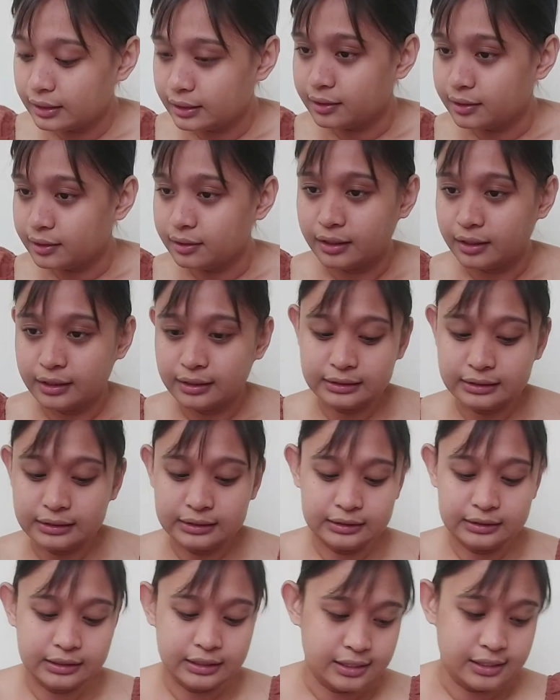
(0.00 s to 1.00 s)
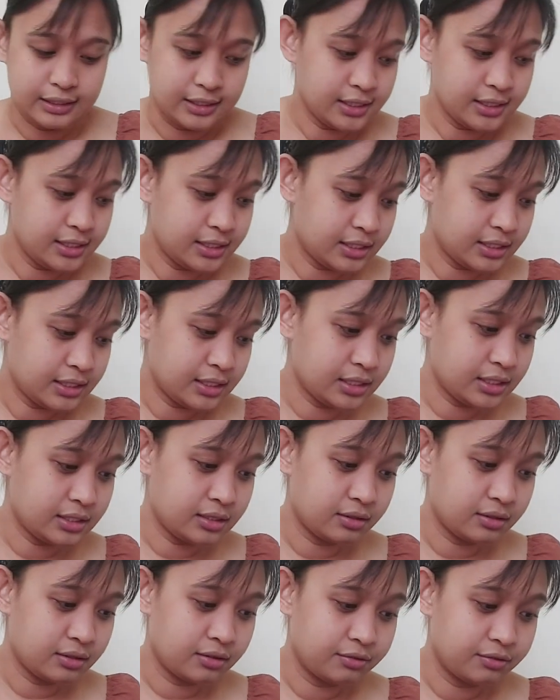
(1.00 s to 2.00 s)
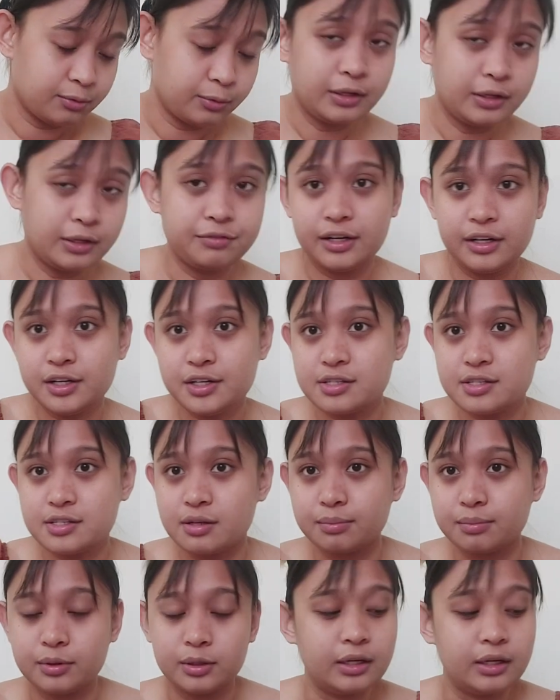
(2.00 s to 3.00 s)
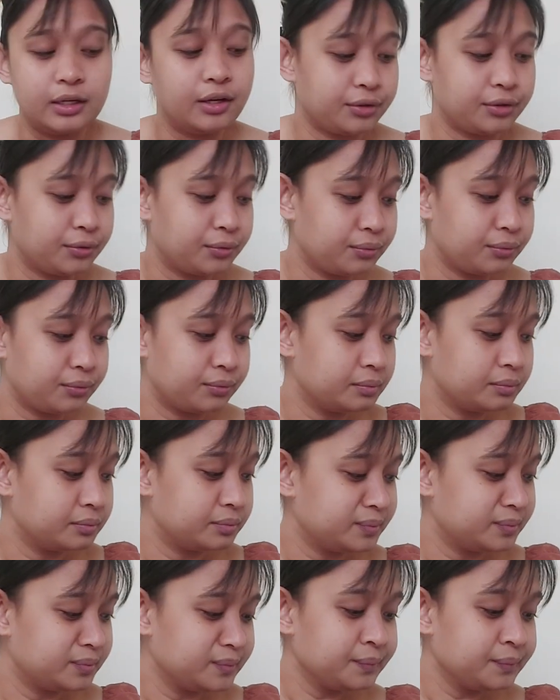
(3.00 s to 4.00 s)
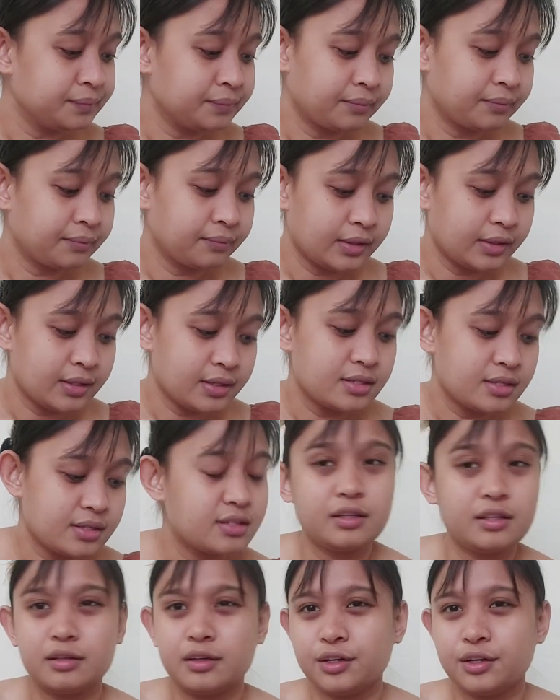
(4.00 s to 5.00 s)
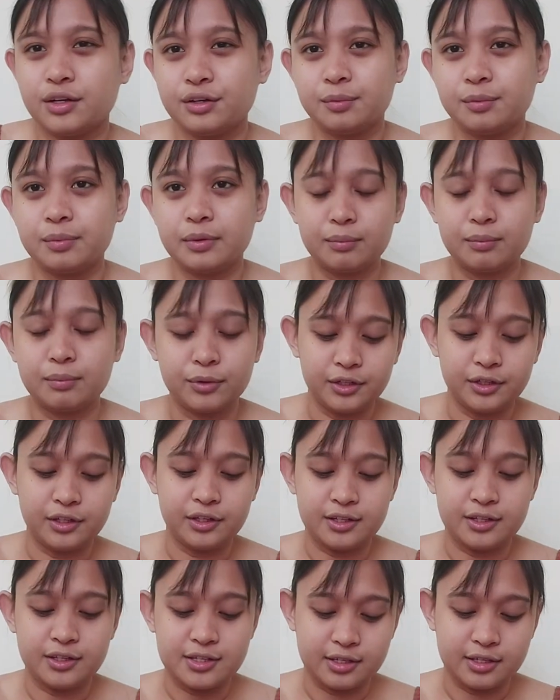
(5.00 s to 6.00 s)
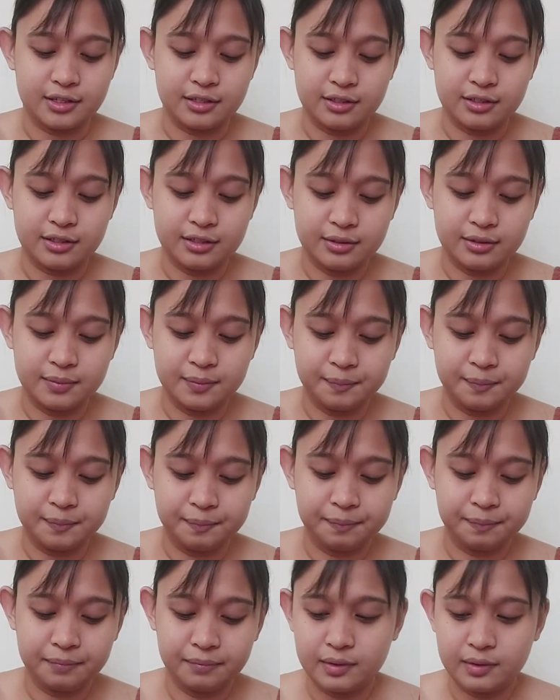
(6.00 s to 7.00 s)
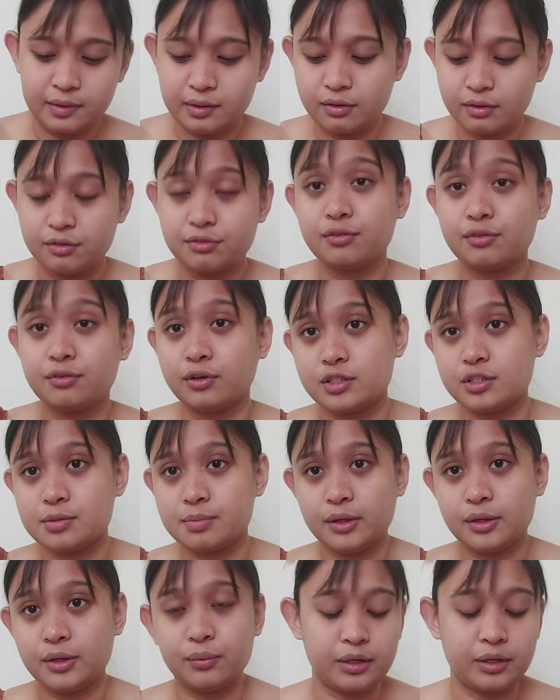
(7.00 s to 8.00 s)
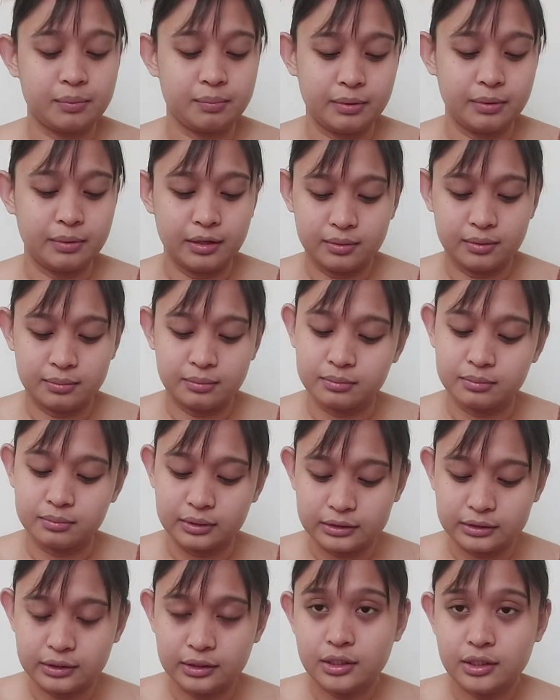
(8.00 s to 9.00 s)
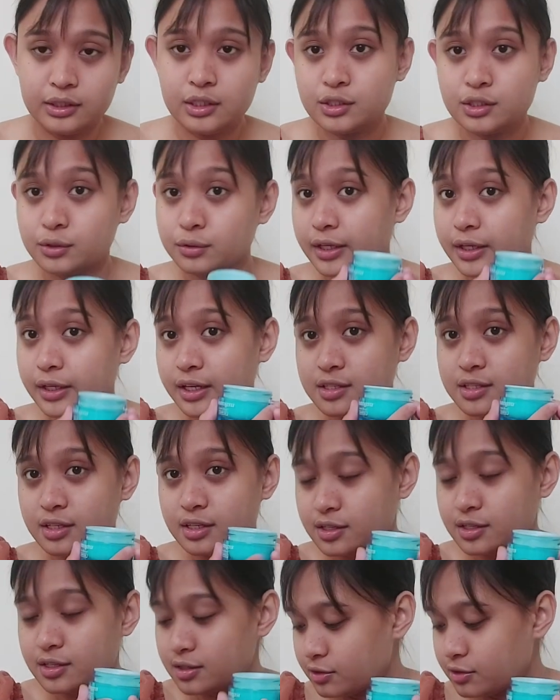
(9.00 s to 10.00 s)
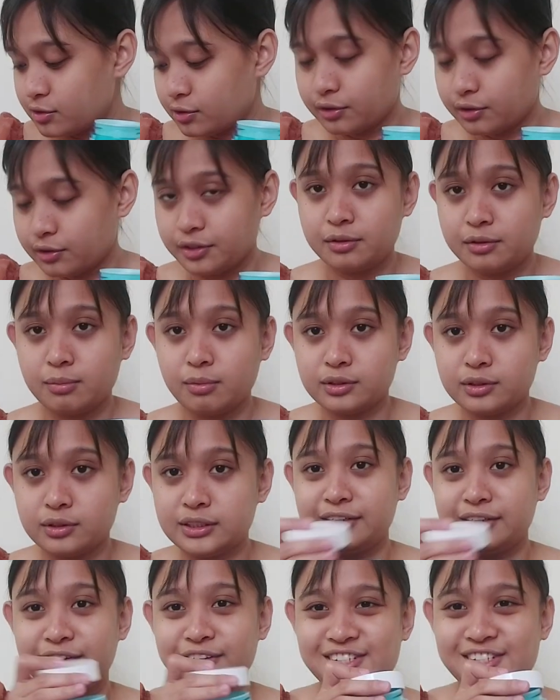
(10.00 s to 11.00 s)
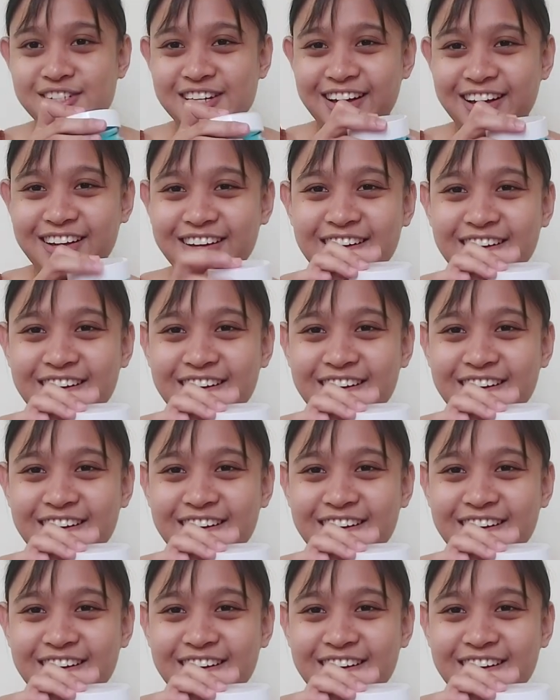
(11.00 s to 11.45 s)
Next is, well, very simple lang yung skincare kapag morning kasi. Of course, may work pa. But, so, next is, sorry, nabuksan ko siya.